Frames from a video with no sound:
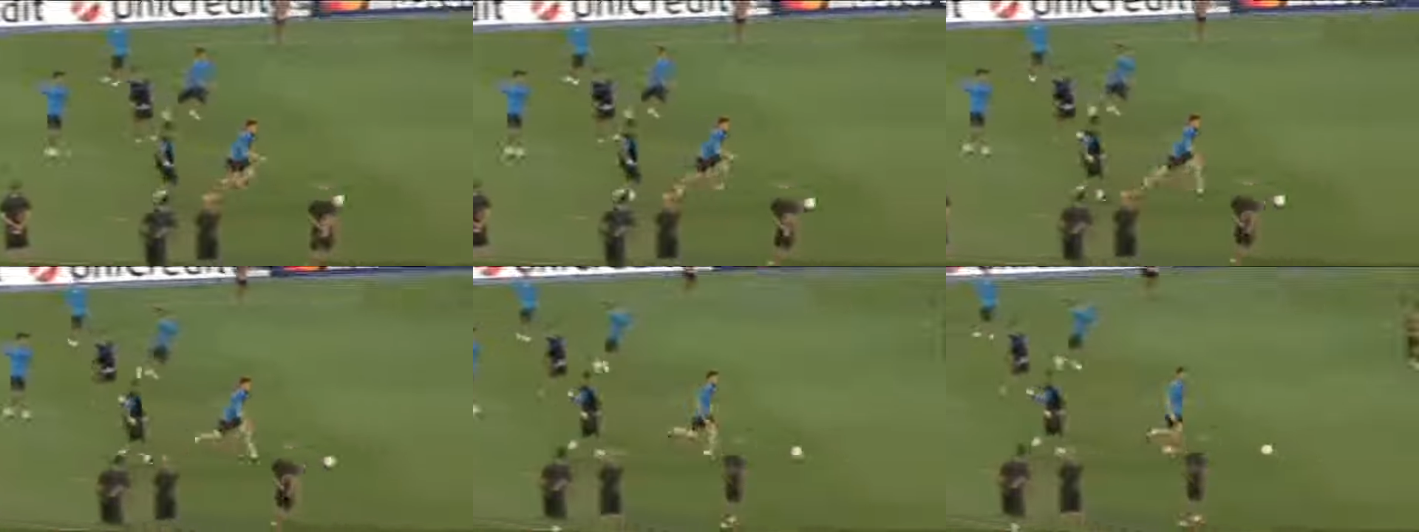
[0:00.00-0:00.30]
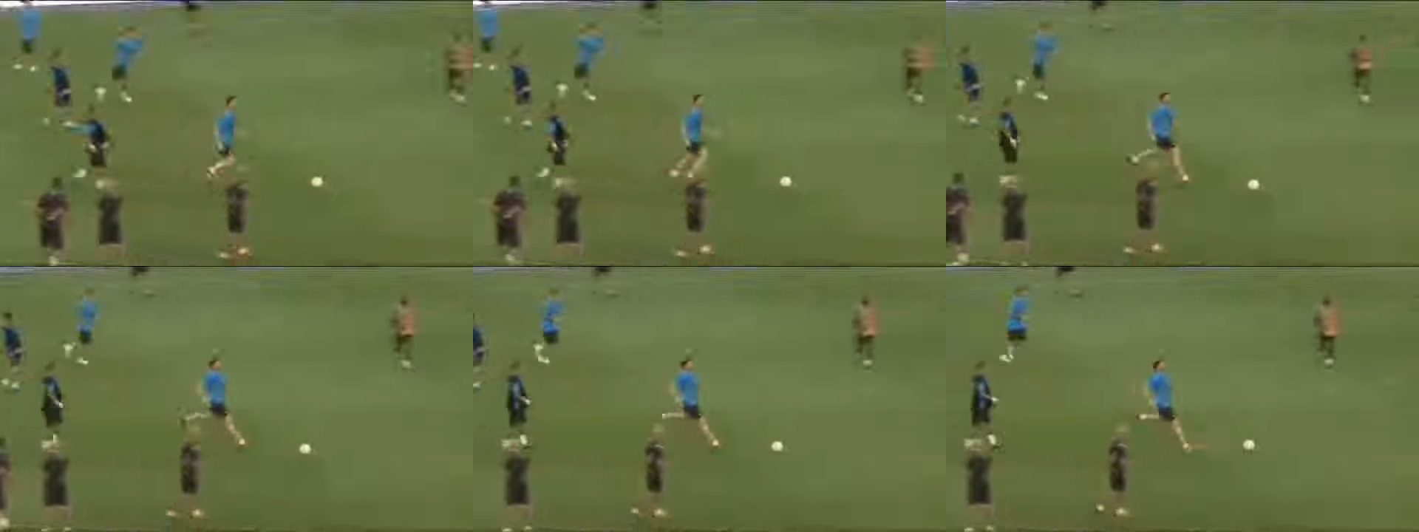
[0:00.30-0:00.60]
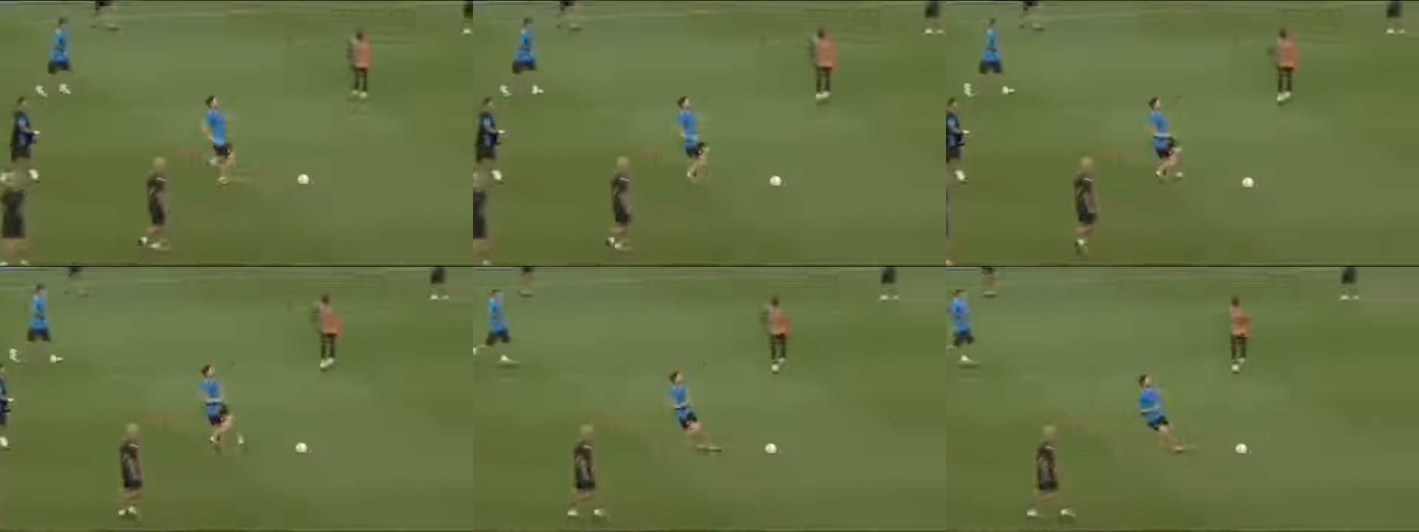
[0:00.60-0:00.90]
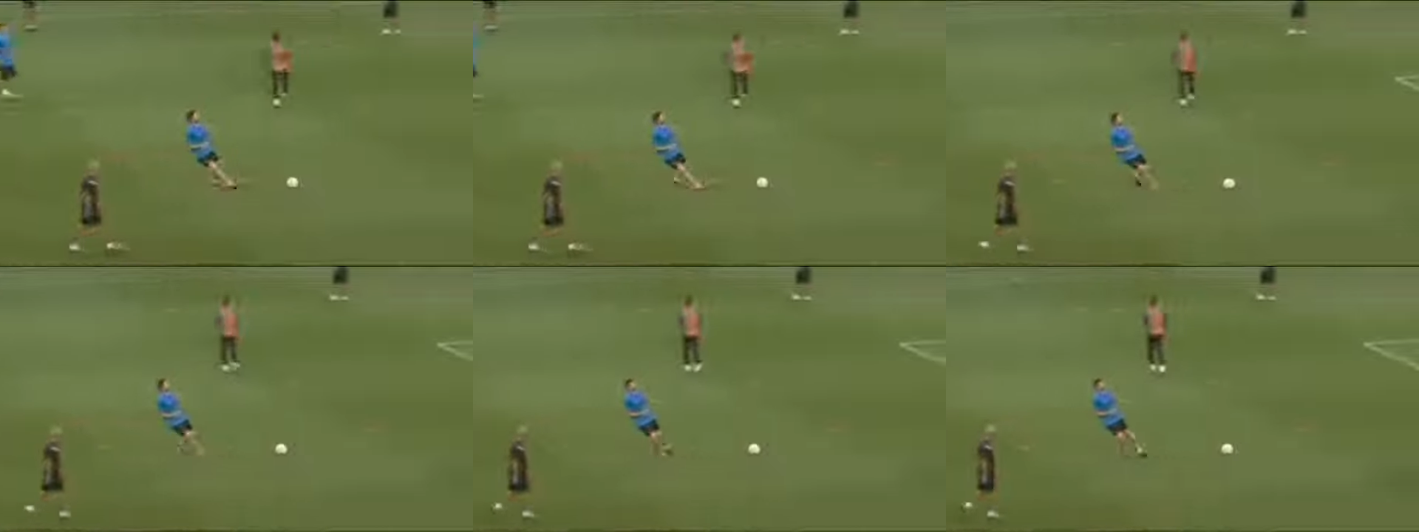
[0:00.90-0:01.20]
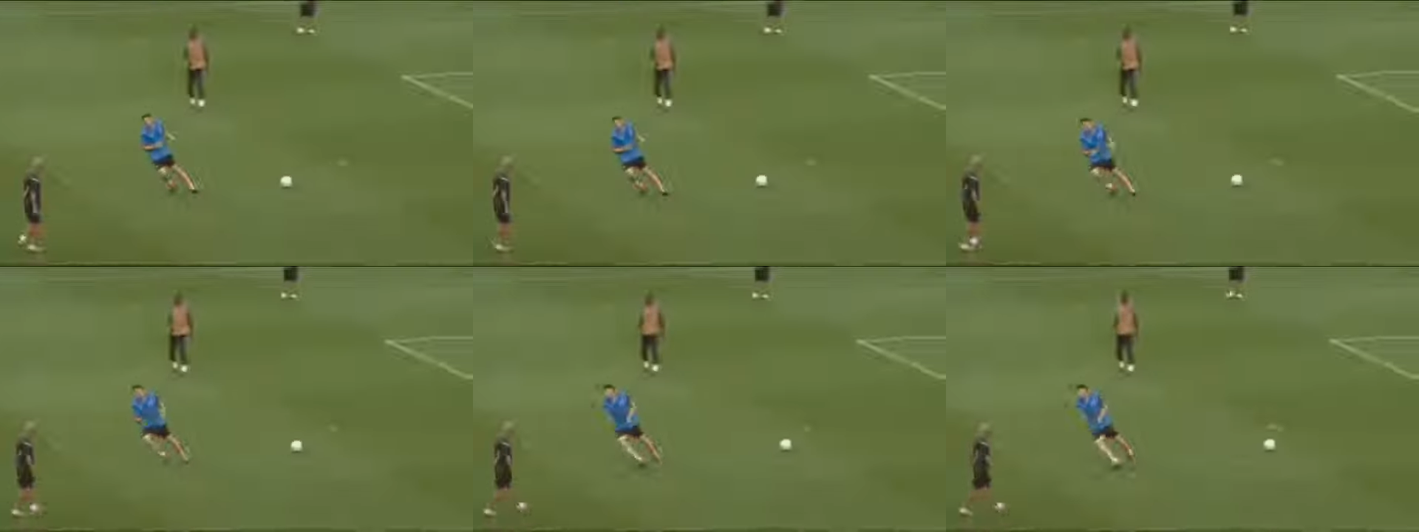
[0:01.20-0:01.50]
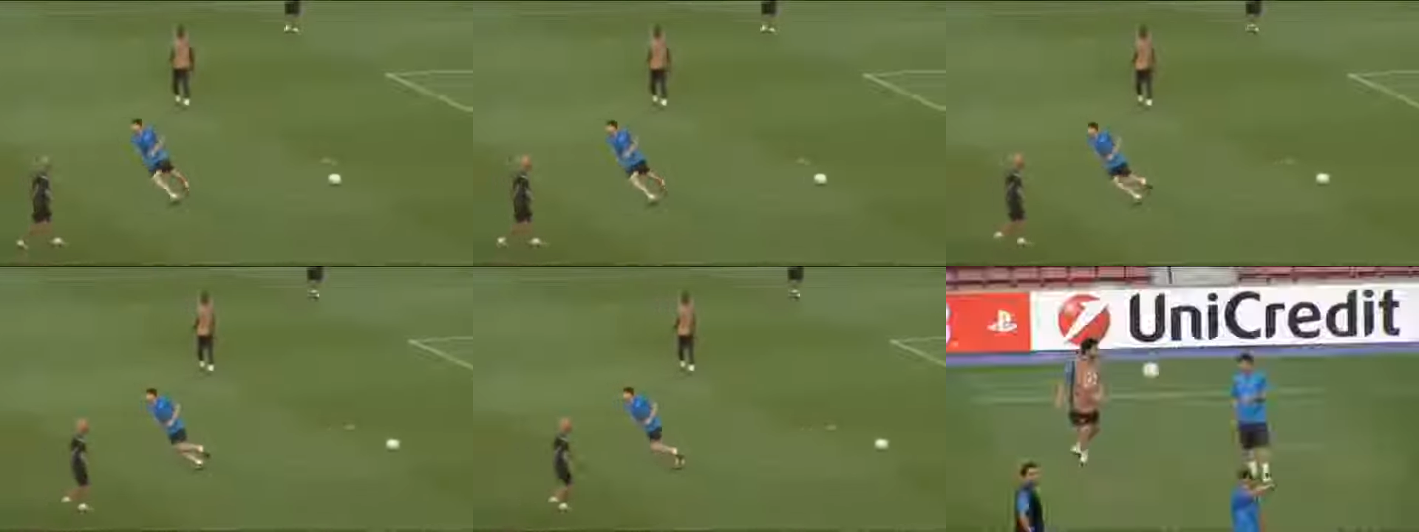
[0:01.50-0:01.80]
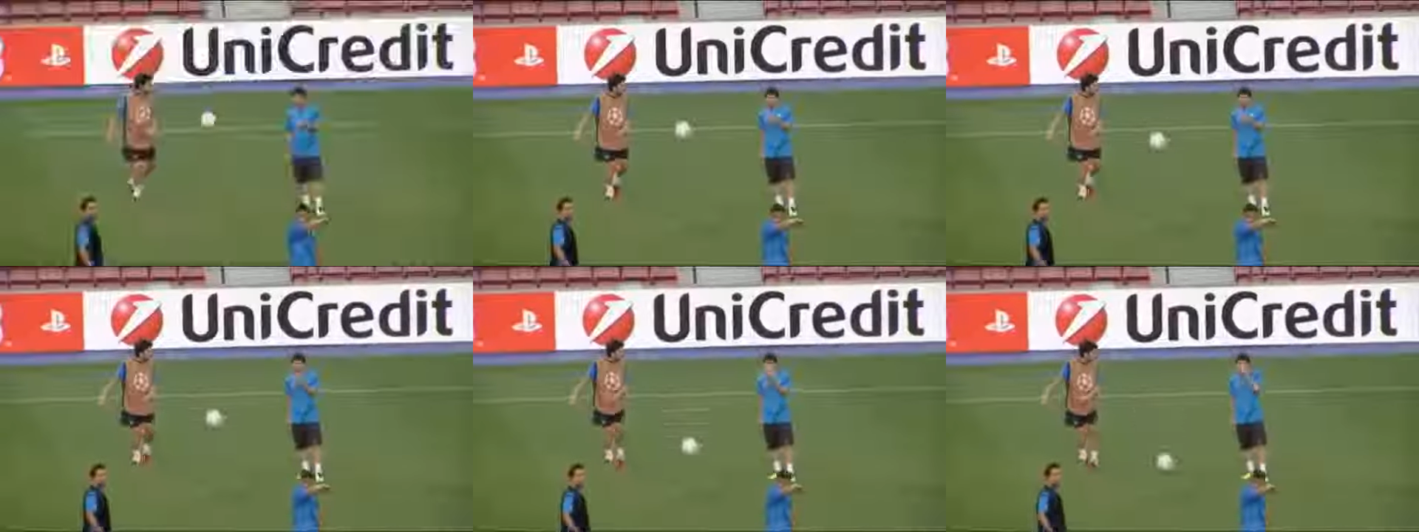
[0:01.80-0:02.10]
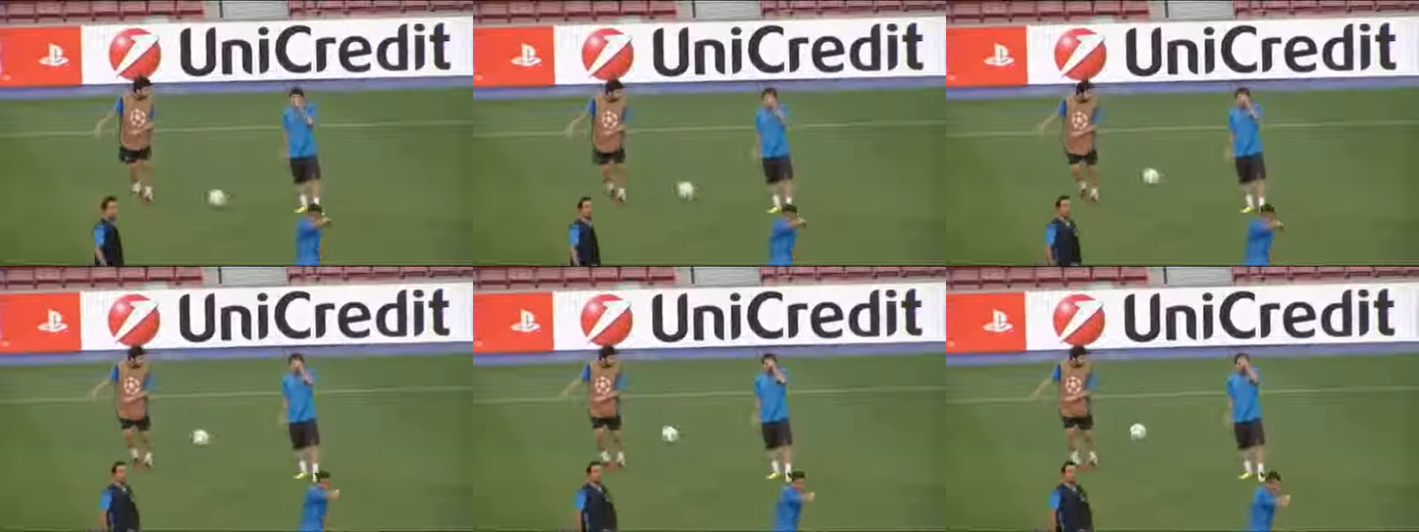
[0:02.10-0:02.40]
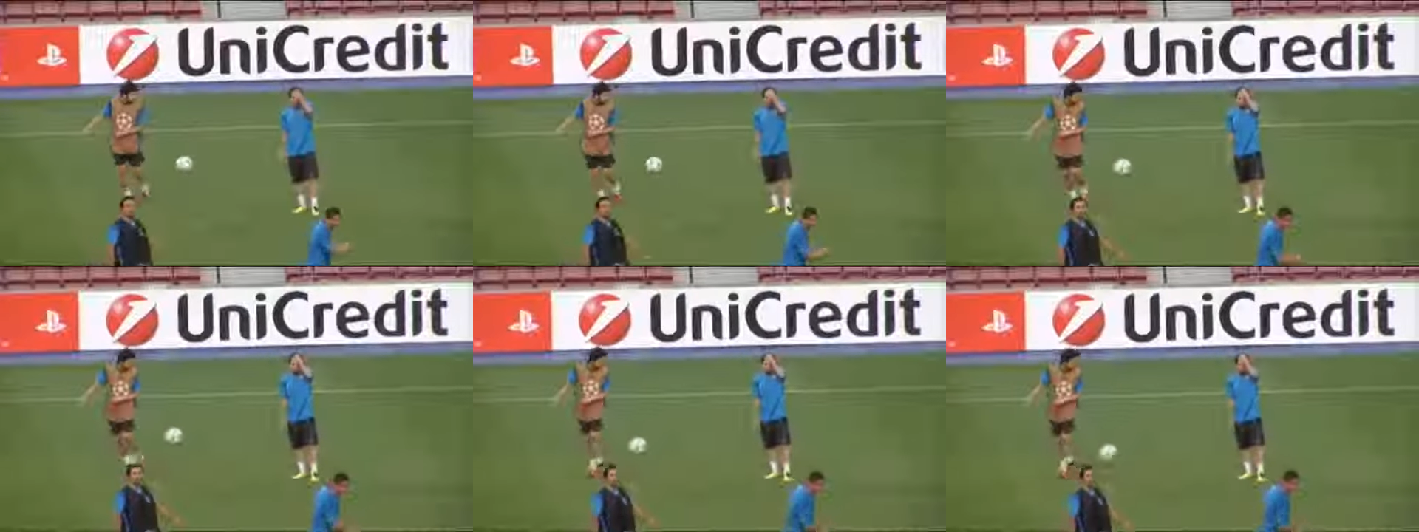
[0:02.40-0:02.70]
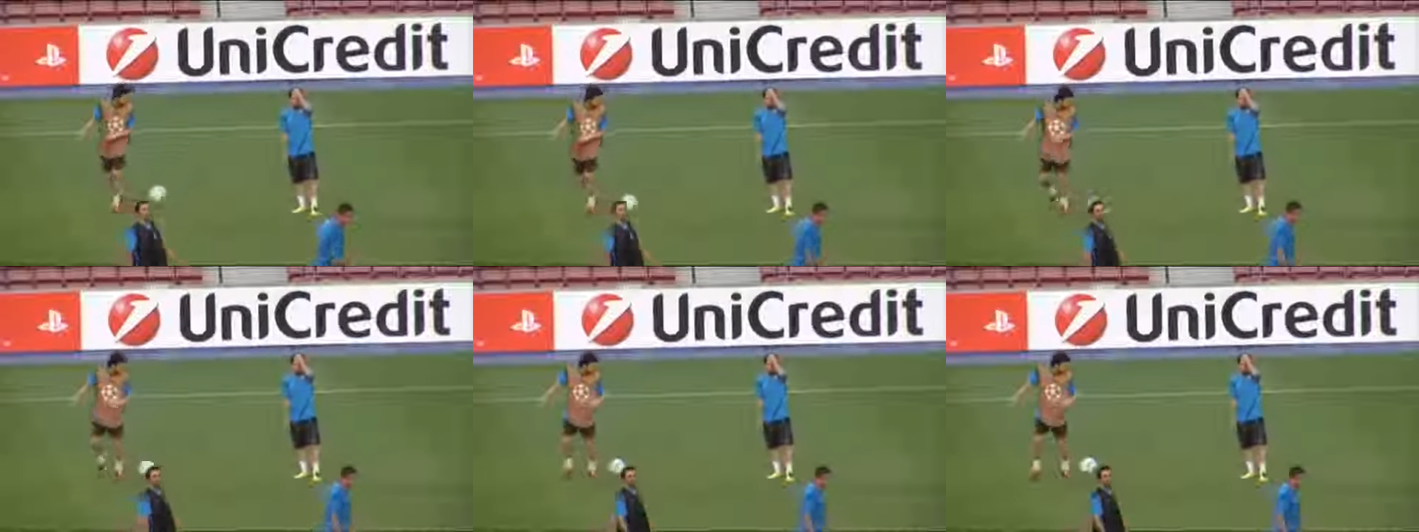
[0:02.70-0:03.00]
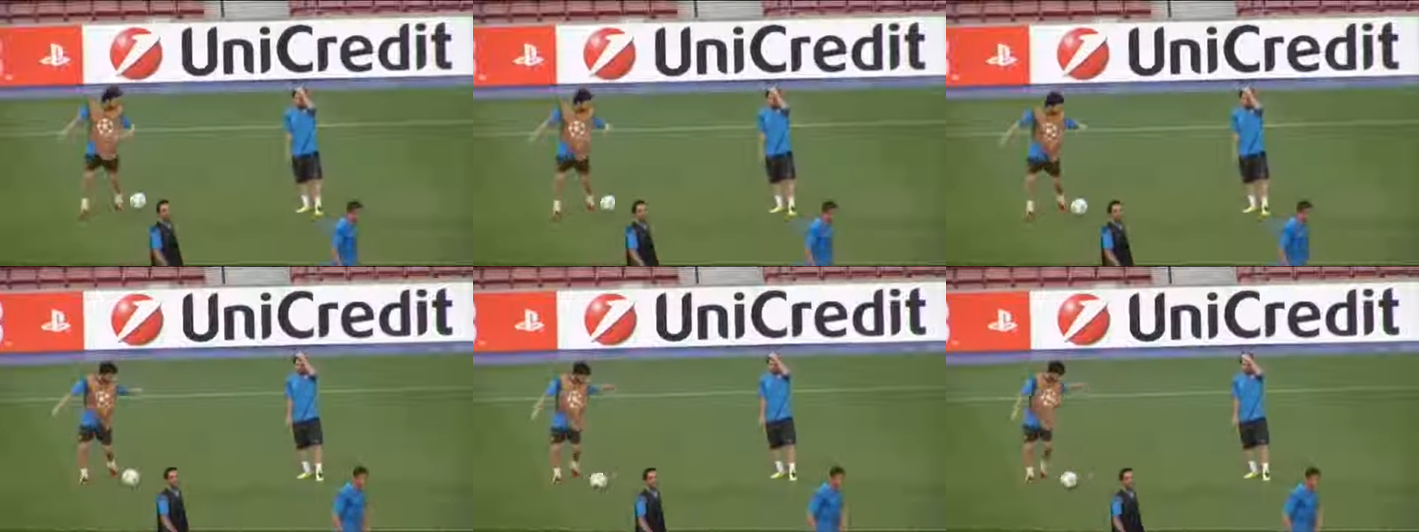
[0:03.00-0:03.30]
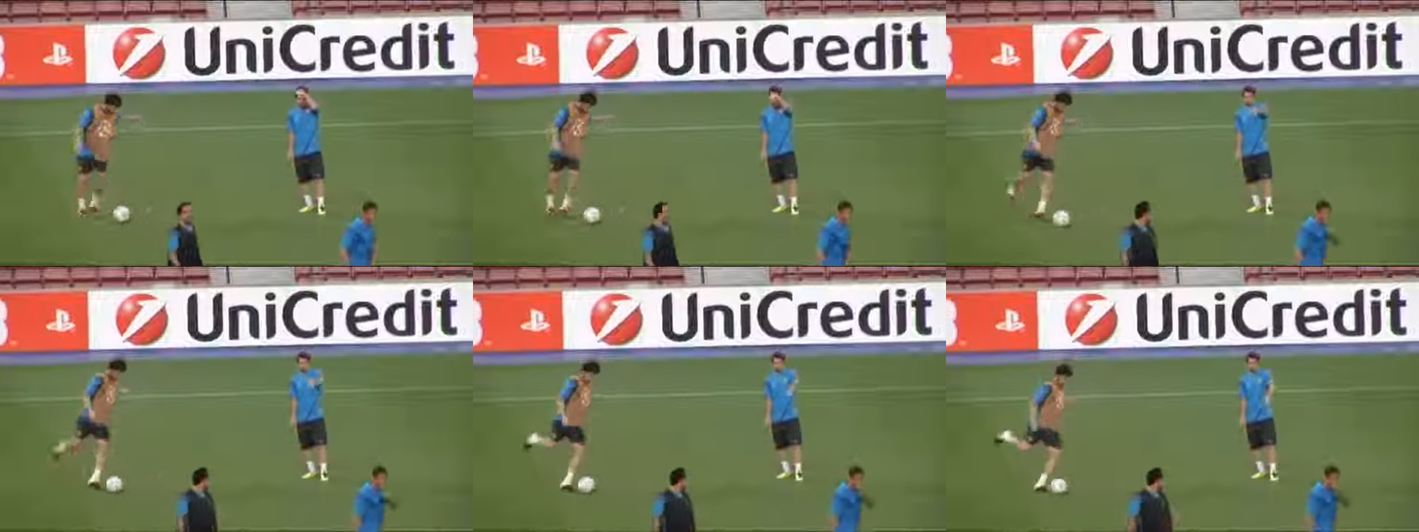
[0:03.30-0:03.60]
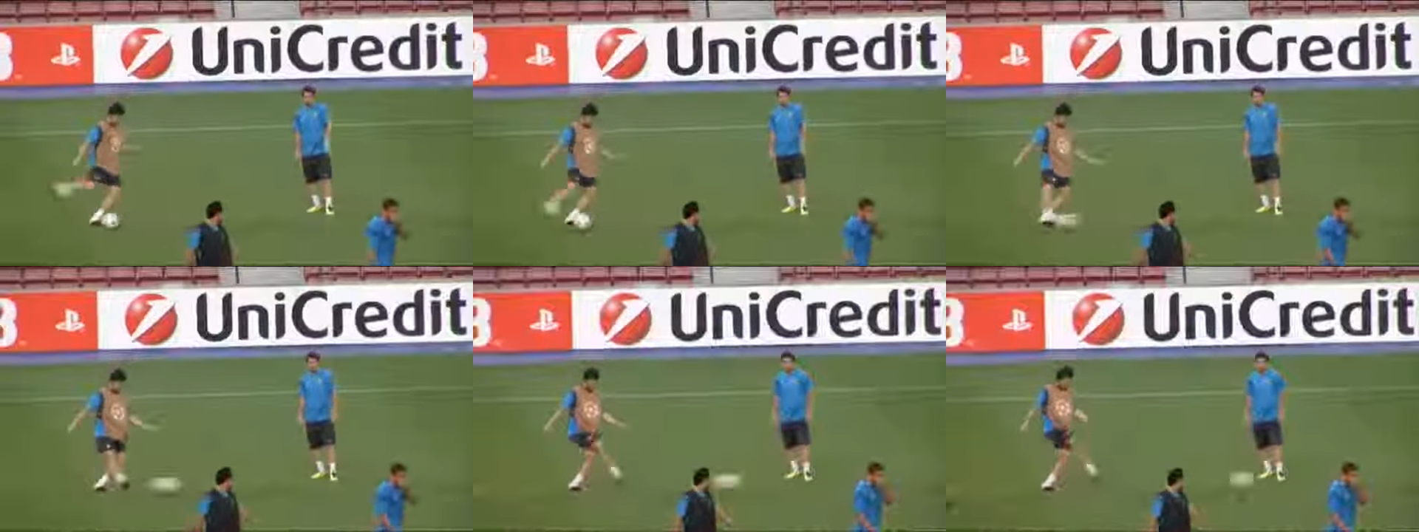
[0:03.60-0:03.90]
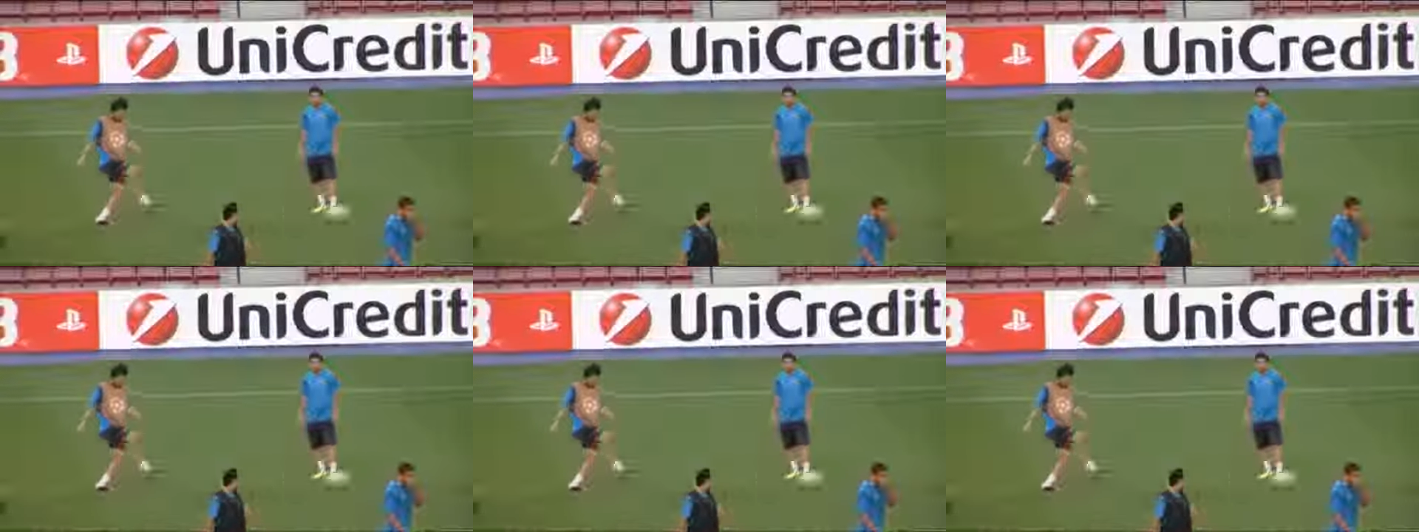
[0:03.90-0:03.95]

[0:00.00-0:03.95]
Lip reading: No face is visible, so there are no lips to read.